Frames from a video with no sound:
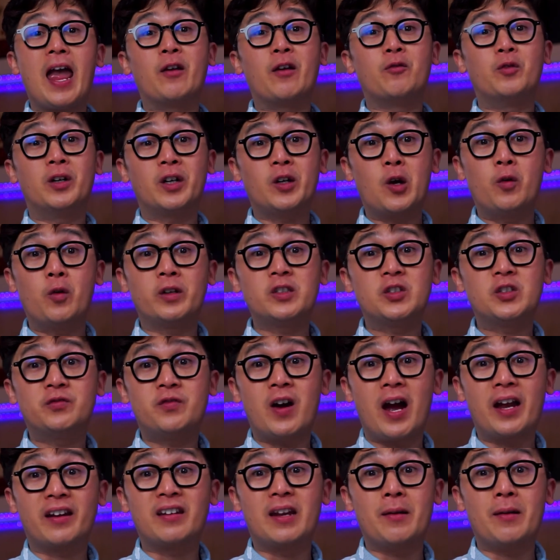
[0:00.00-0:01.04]
we're going to
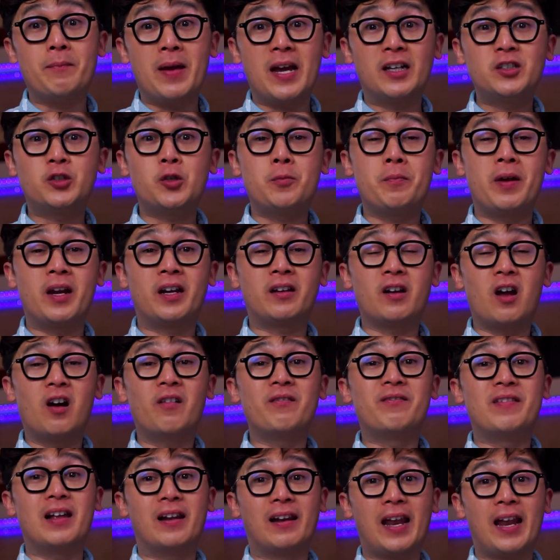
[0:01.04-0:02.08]
find the measurement
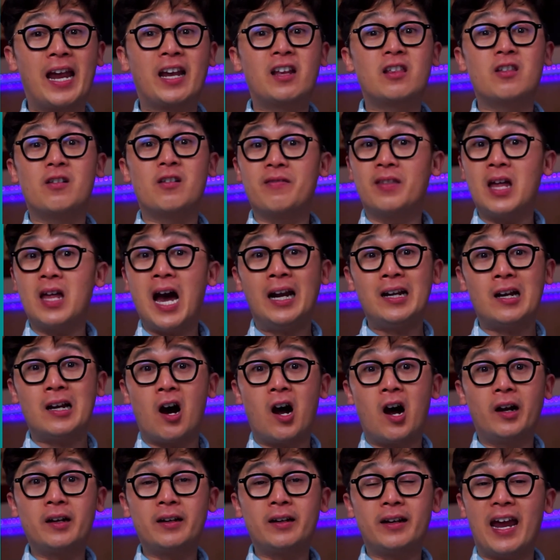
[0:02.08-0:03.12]
of the length of that
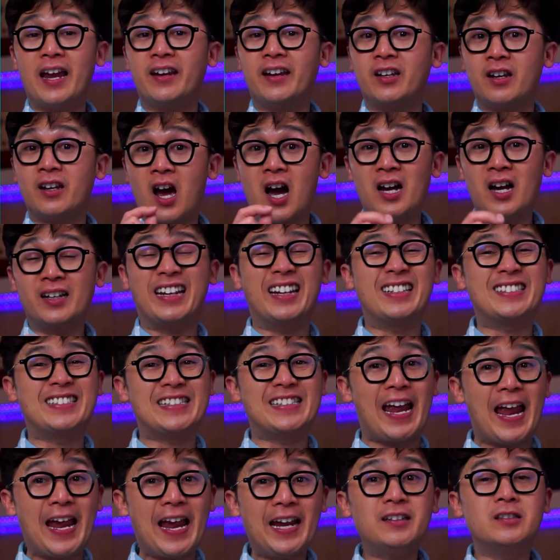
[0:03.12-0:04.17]
arc and not its
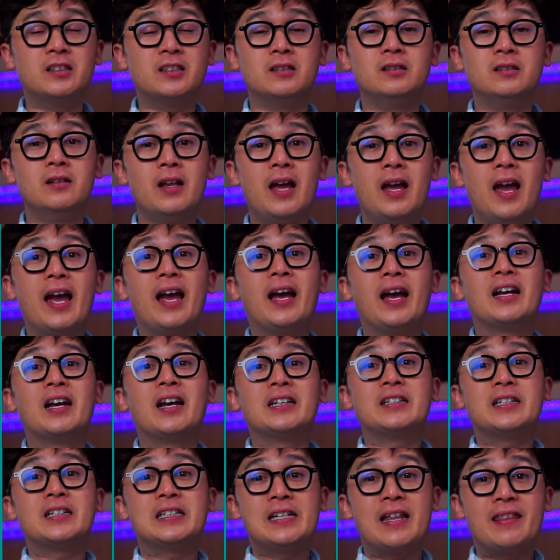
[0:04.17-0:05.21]
angle.
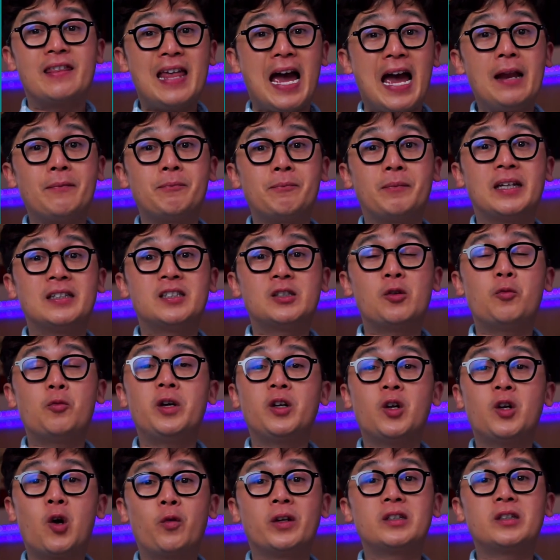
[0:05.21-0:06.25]
That means we're
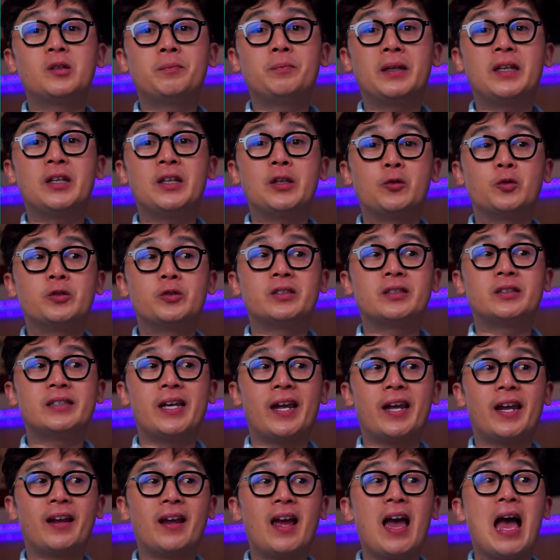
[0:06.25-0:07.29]
going to be
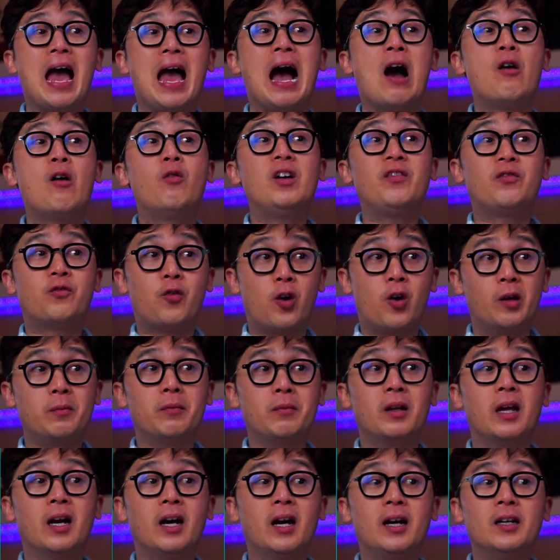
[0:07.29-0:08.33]
using our
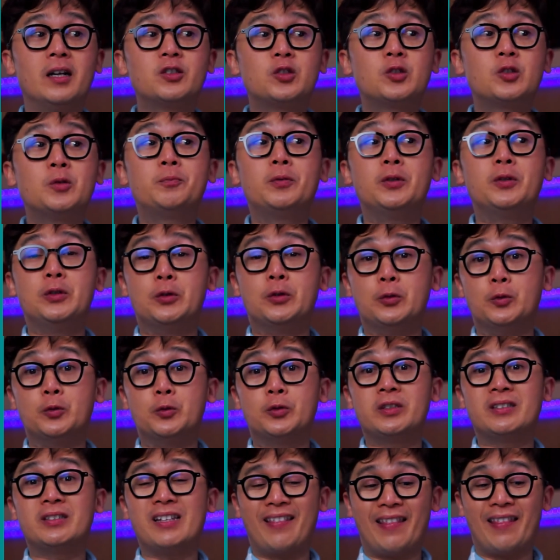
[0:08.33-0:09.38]
formula to
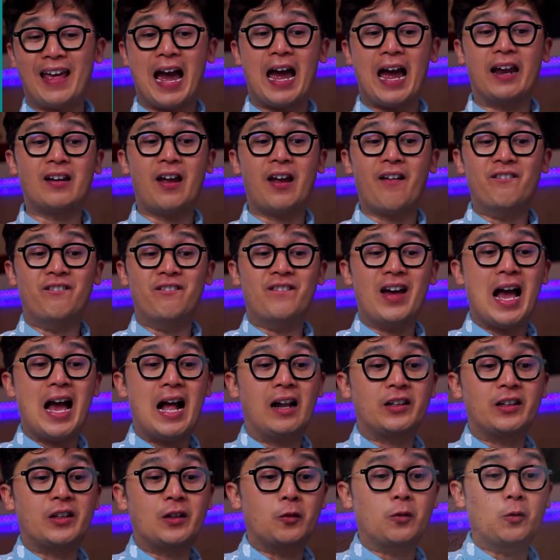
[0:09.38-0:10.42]
produce that
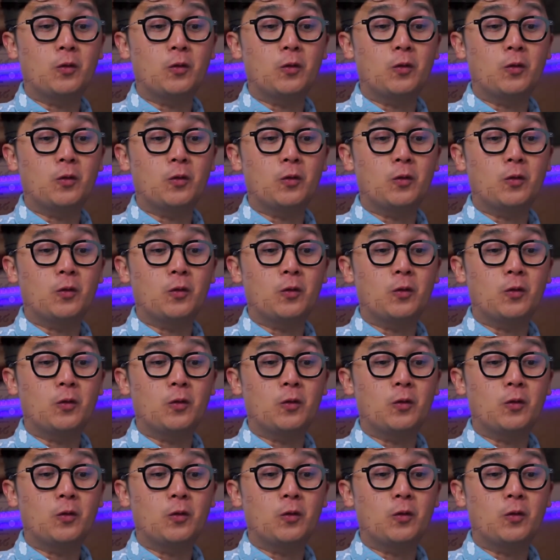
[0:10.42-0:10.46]
value.